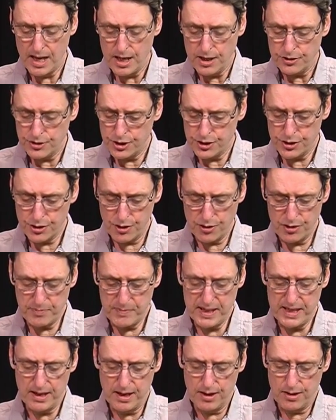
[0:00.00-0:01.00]
She showed
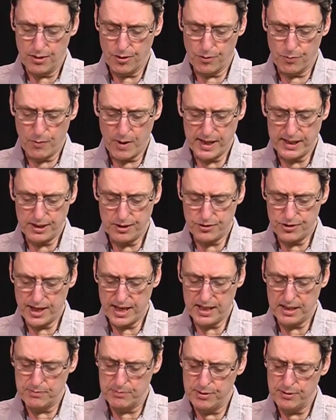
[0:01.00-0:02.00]
me her white
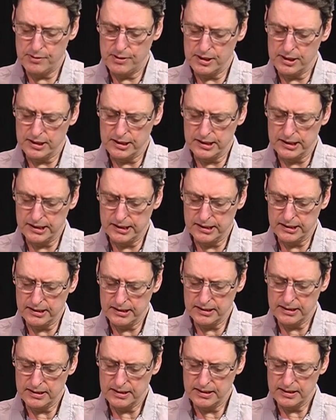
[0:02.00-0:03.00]
jade Buddhas
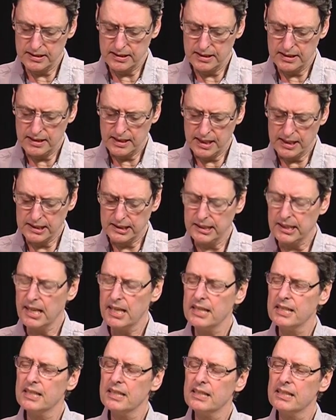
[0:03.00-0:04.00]
and
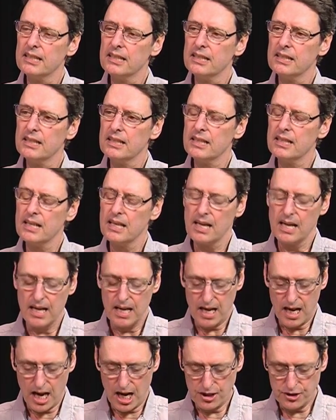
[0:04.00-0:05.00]
said
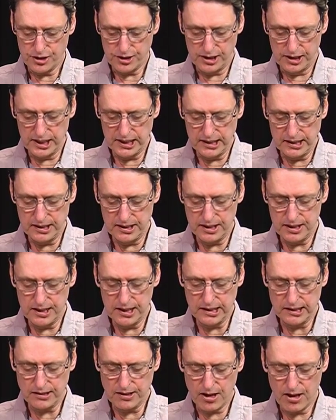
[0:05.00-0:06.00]
I should listen to the
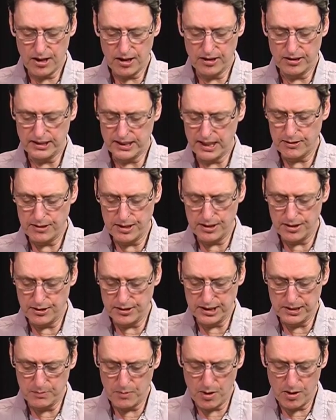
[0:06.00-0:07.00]
stars in her
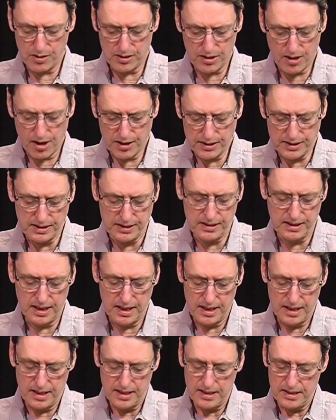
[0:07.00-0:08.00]
small garden
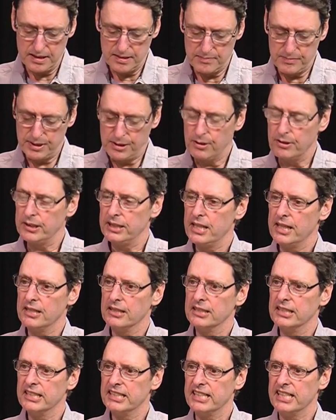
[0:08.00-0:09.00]
because they
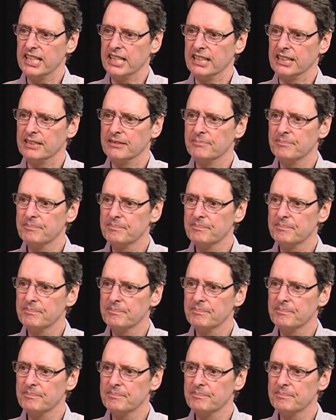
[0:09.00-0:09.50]
can sing.